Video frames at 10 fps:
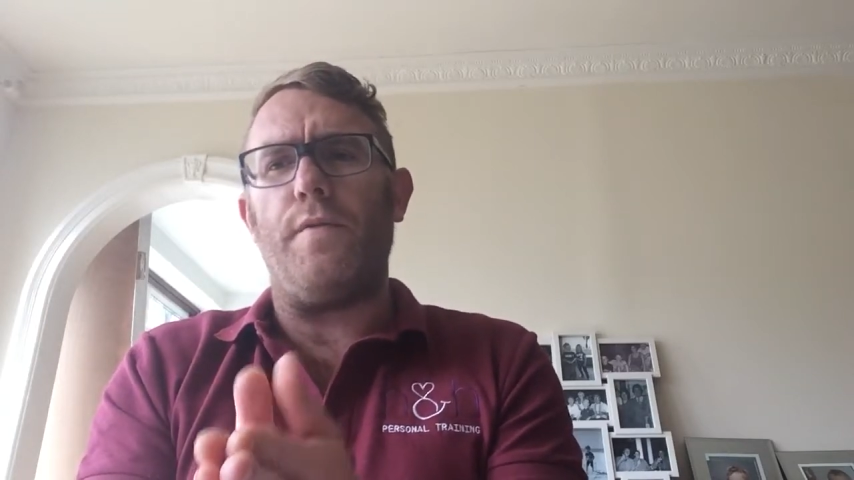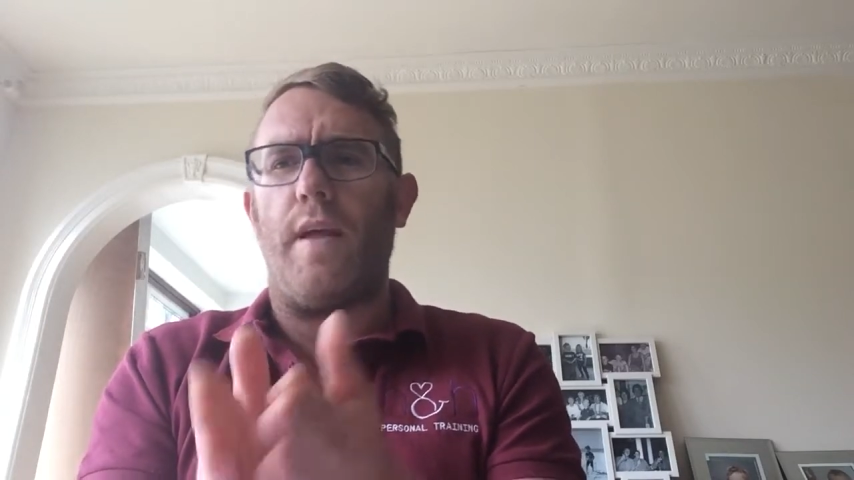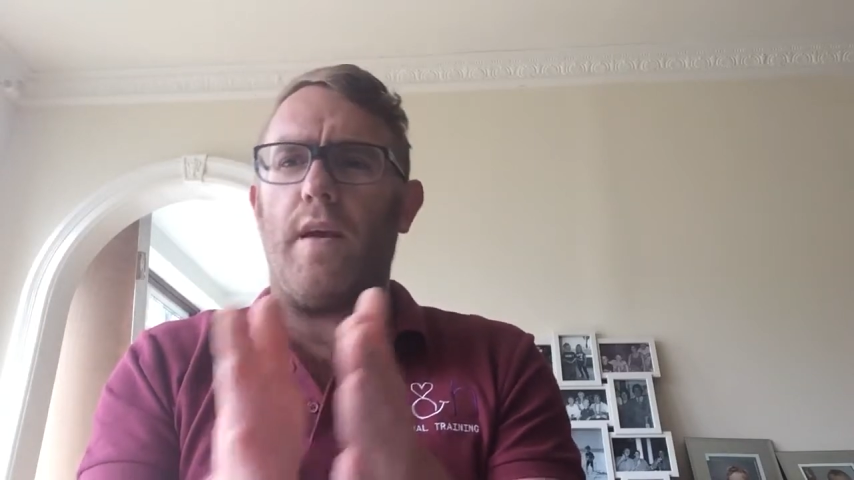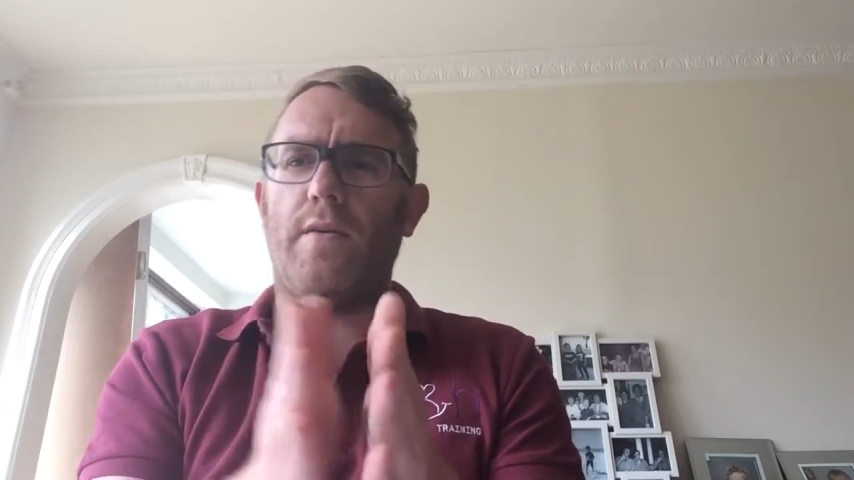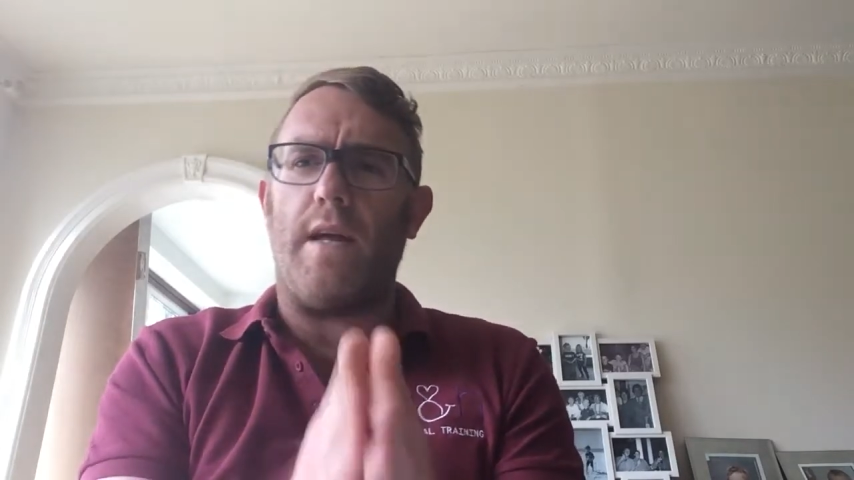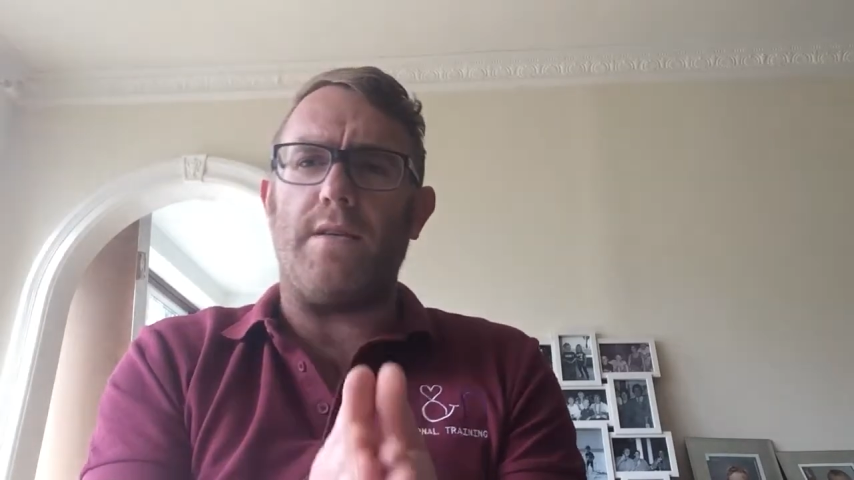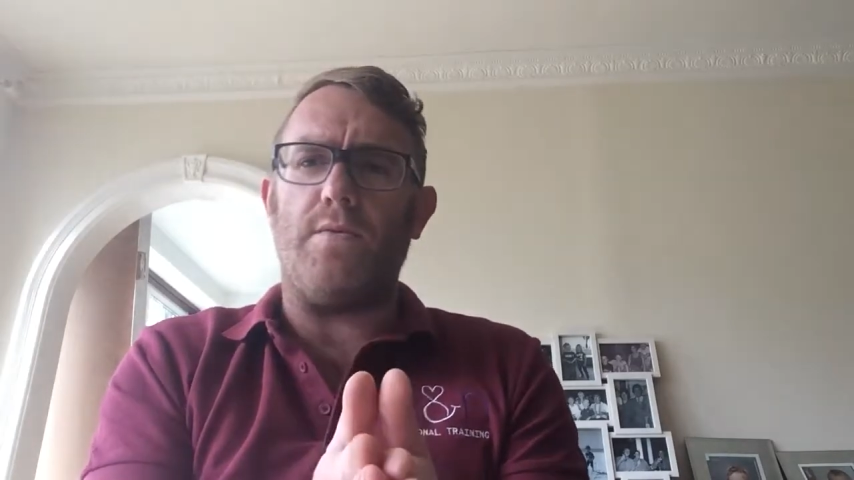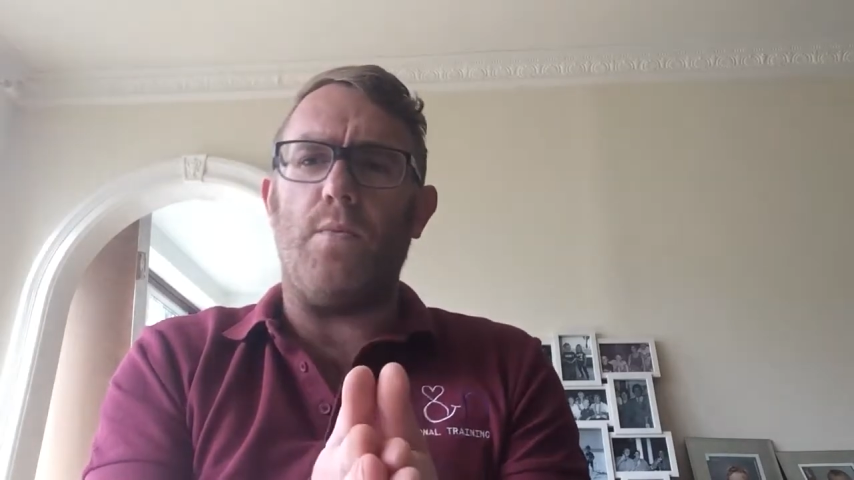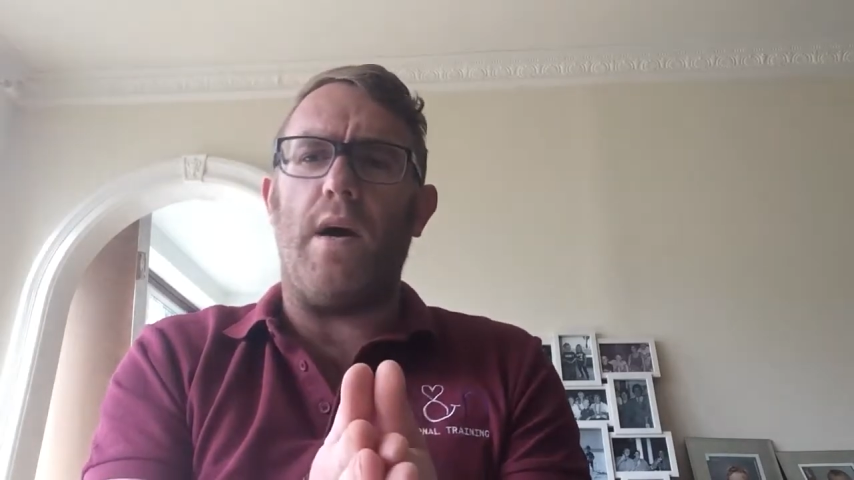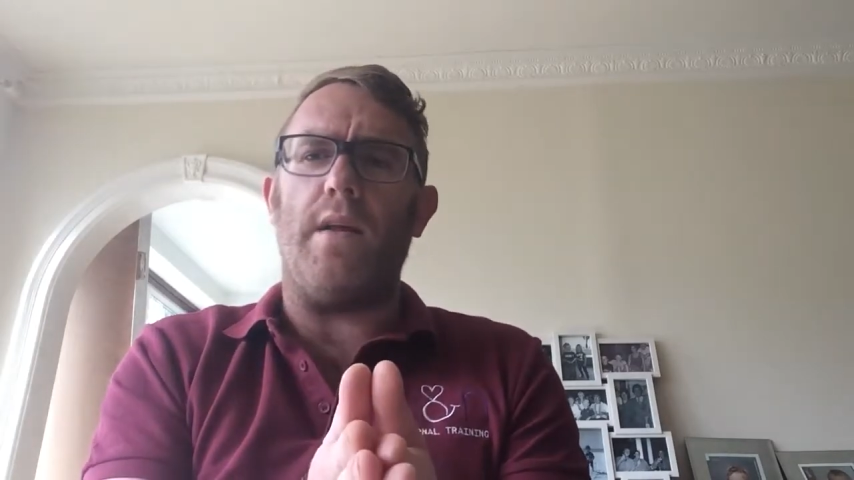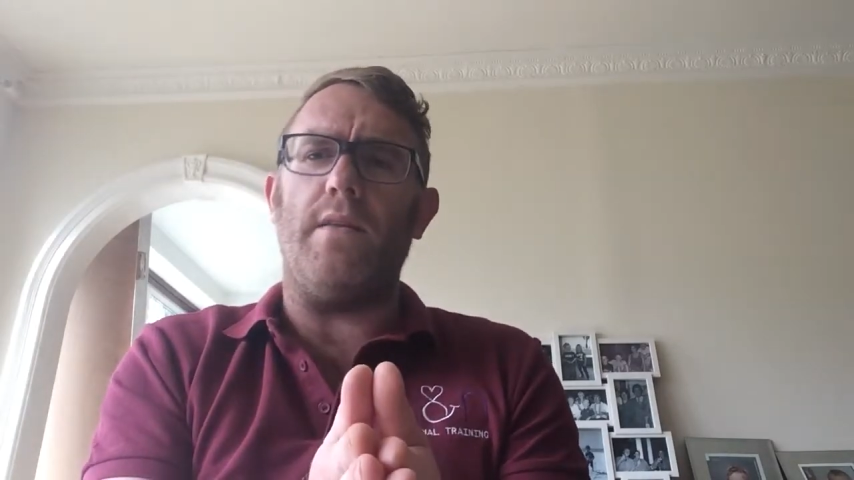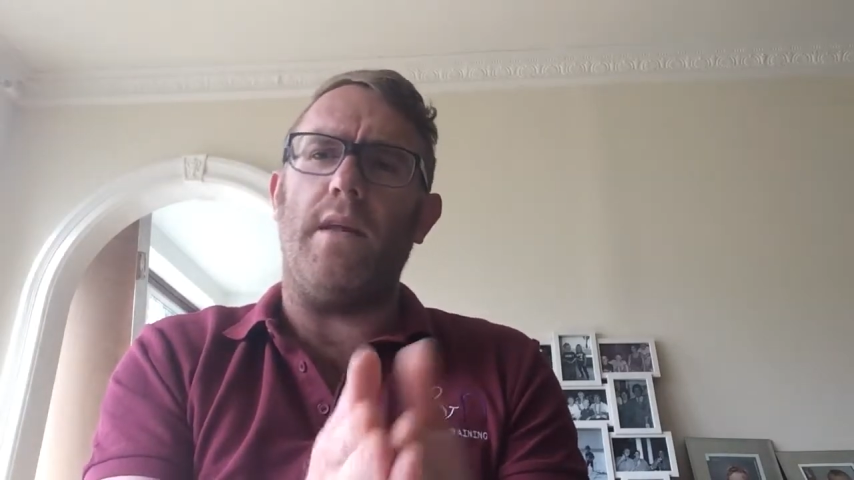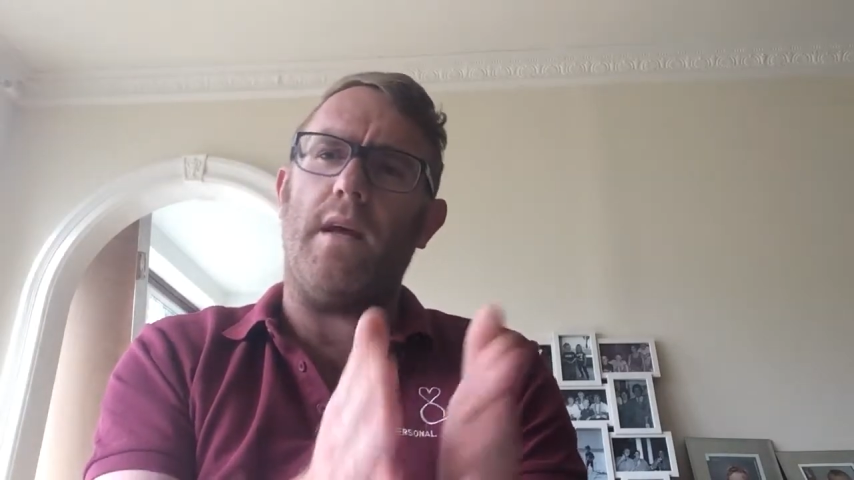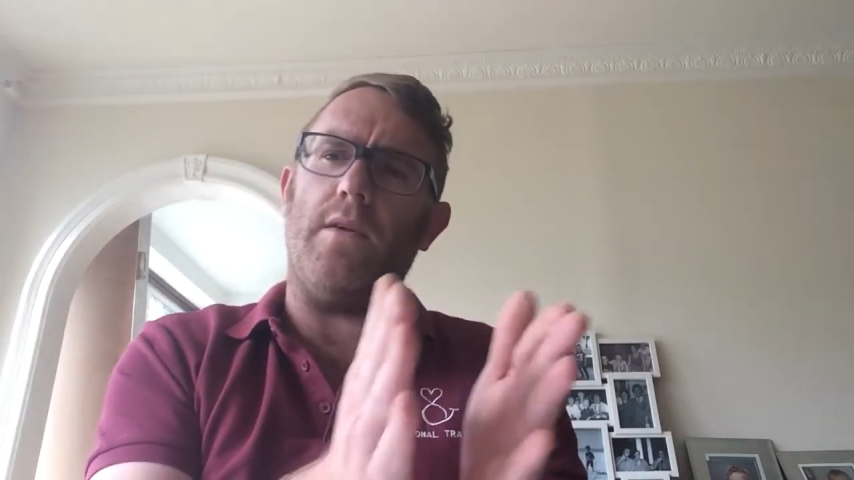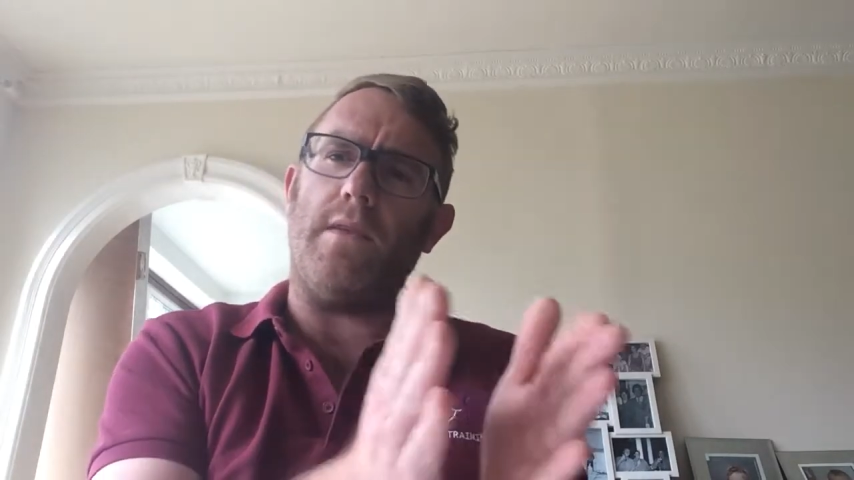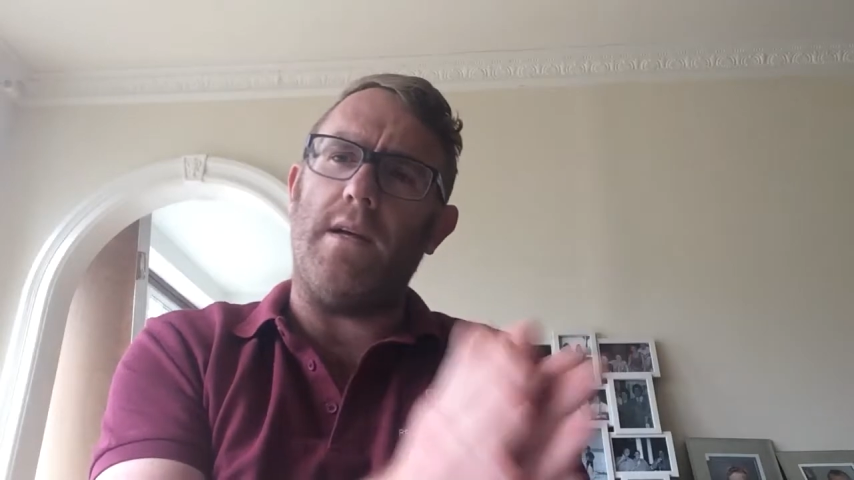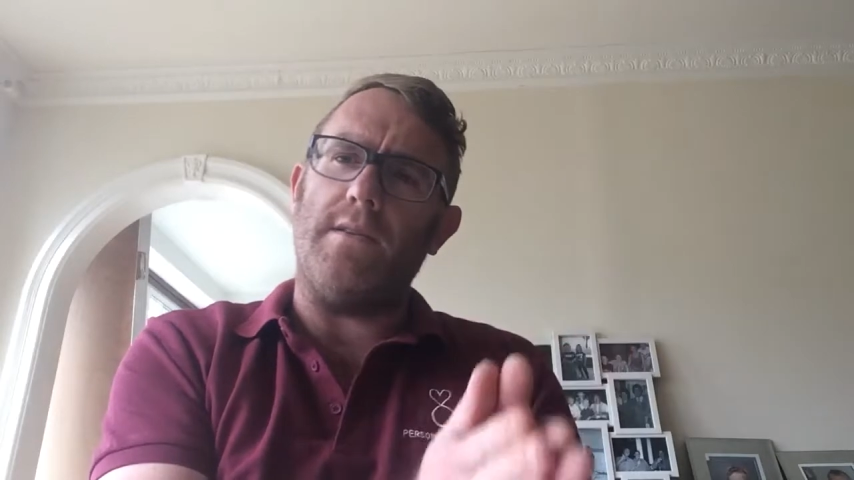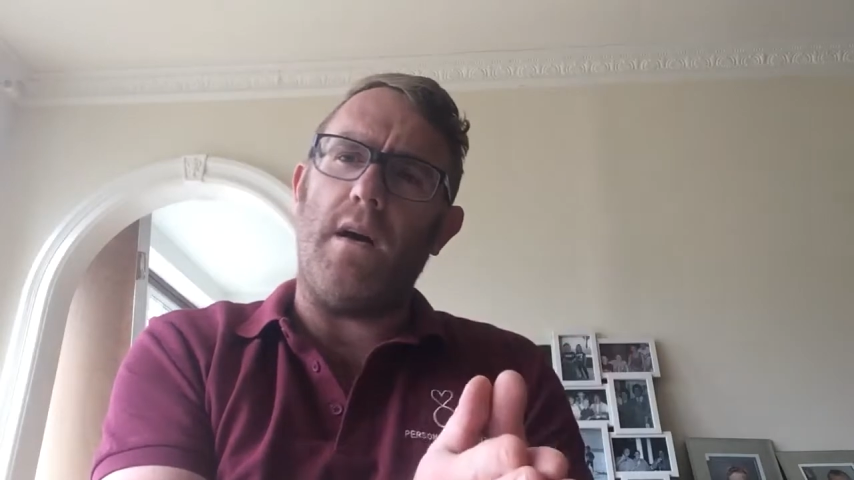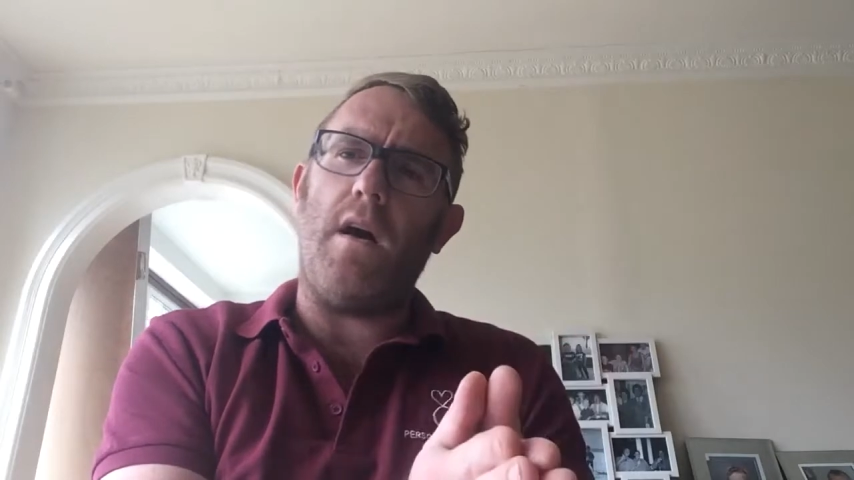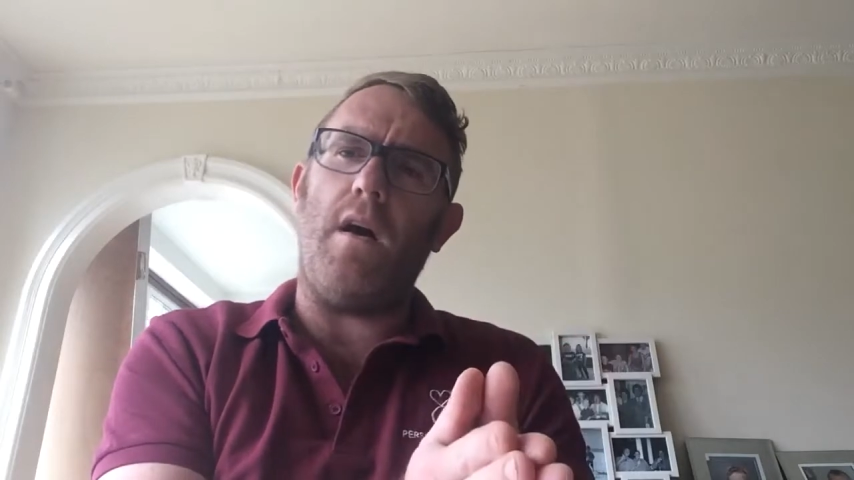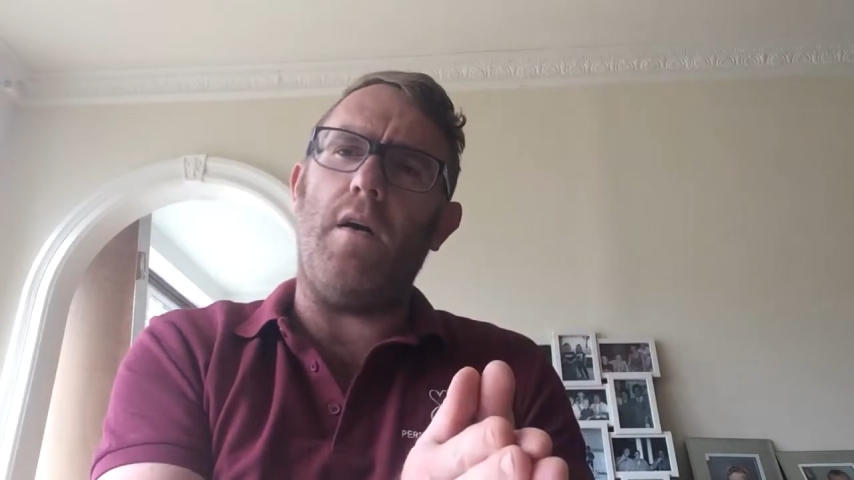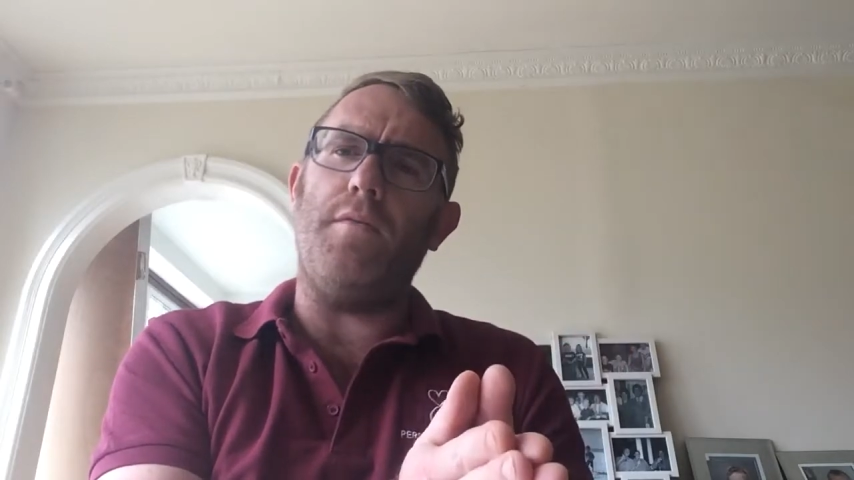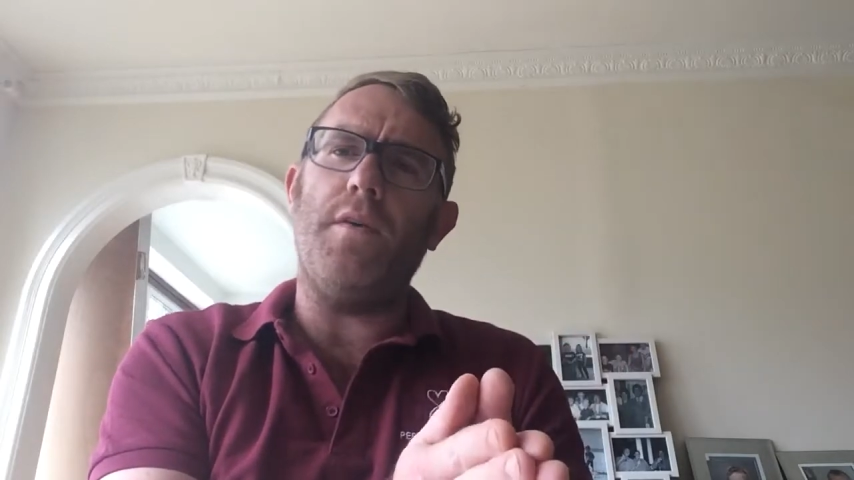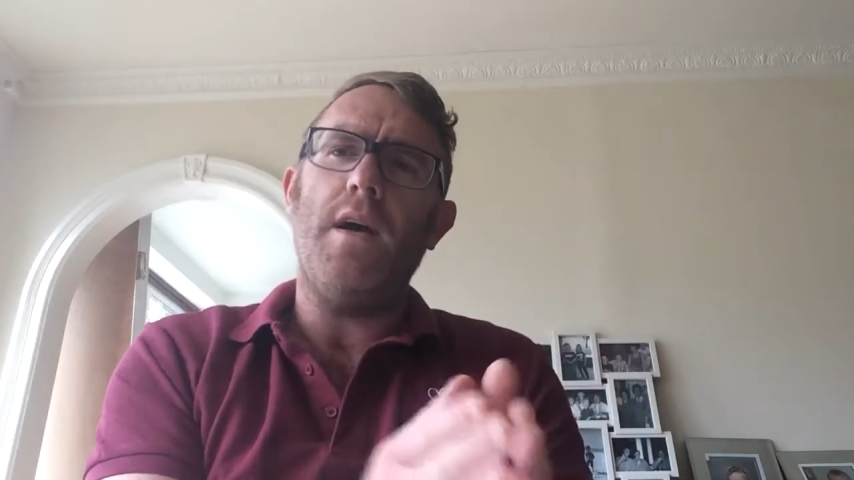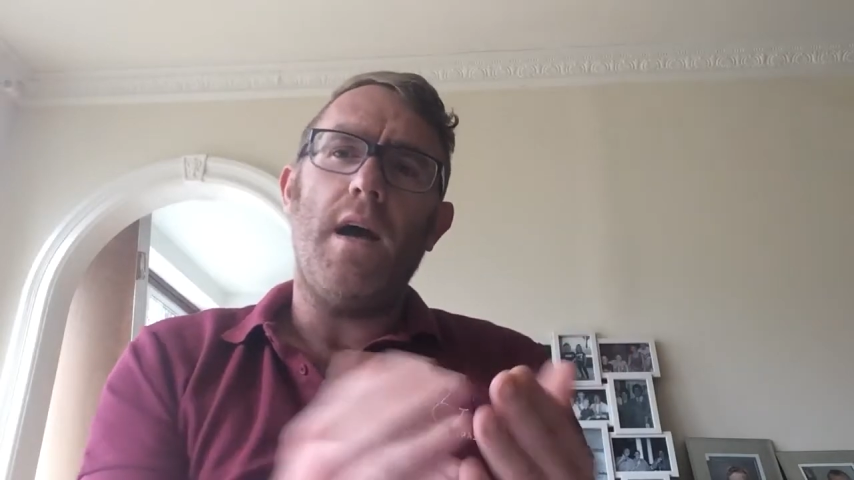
then go down to 1, then go down to half,